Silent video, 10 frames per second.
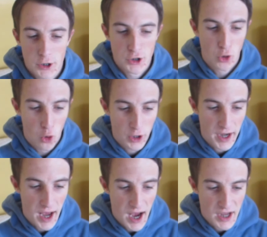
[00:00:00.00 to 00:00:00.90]

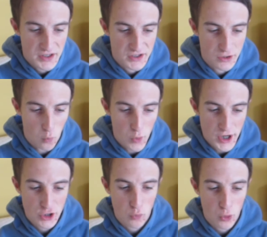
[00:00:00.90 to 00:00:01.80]
Jordan asks,
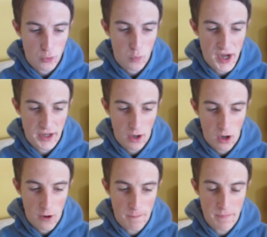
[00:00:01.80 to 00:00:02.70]
which would we go?